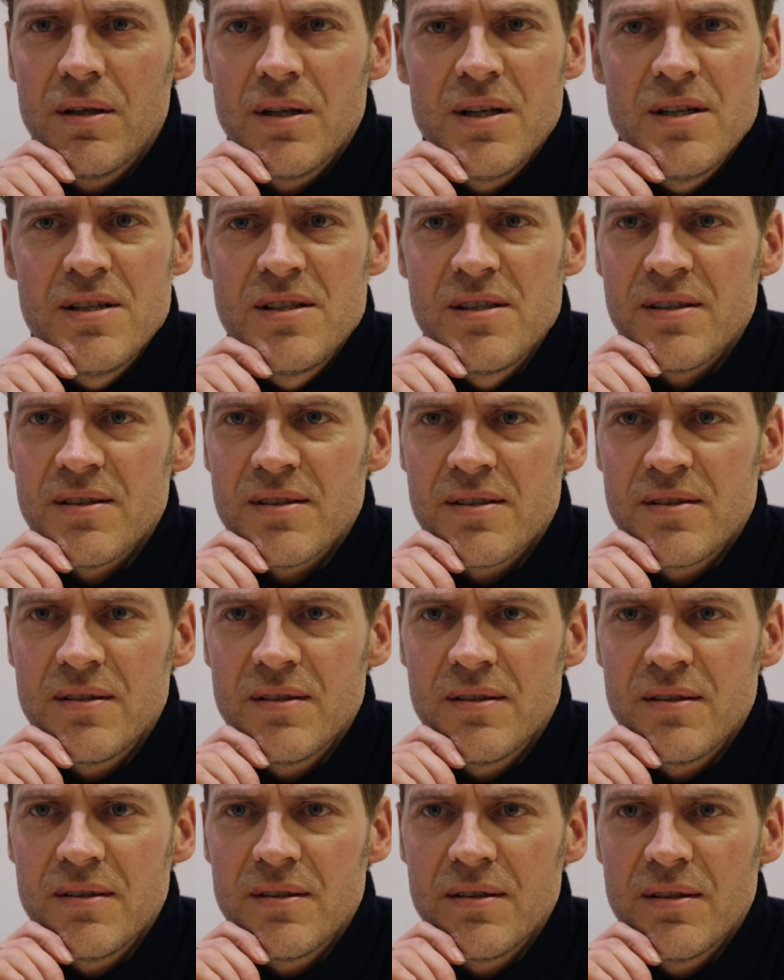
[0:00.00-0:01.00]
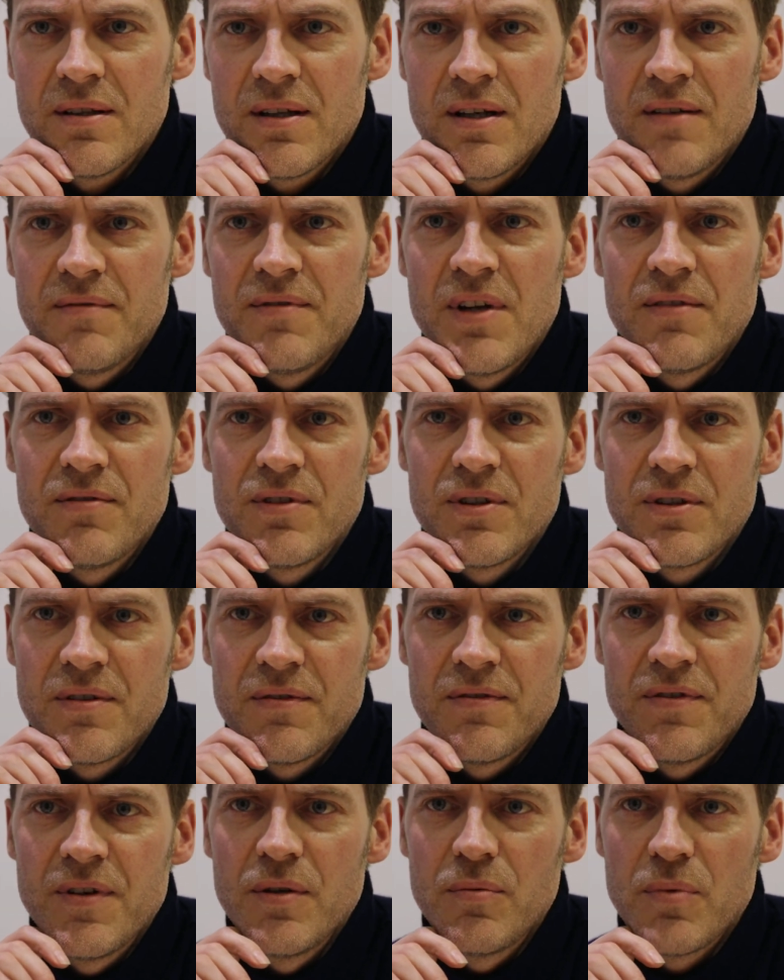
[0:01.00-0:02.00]
It isn't. And I've never
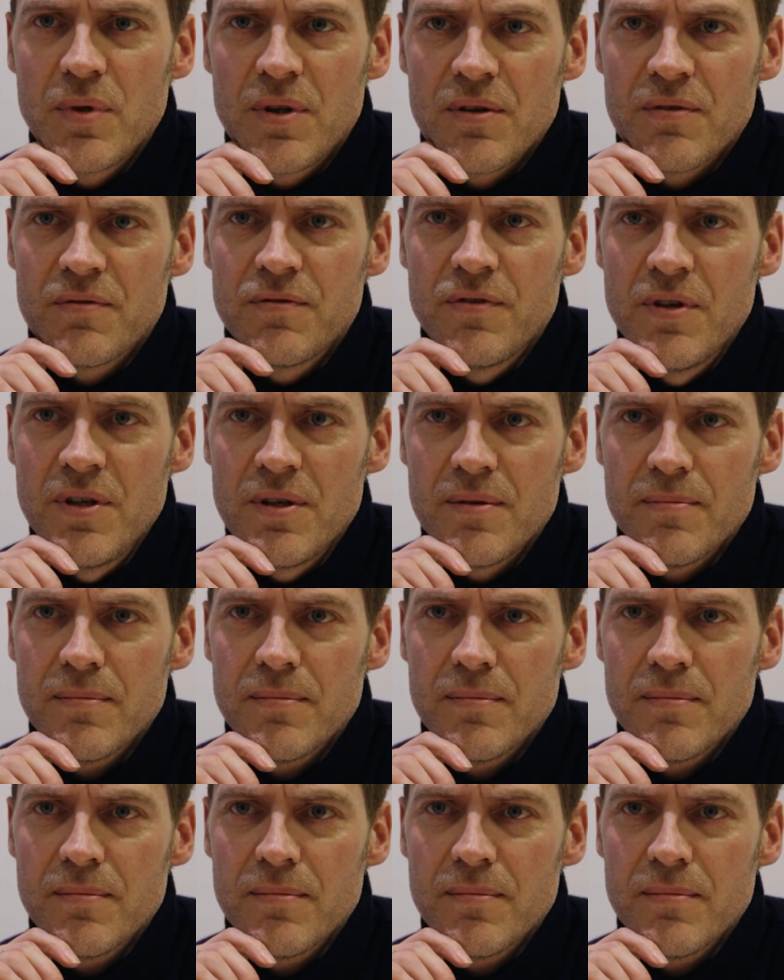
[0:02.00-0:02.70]
interfered with your freedom.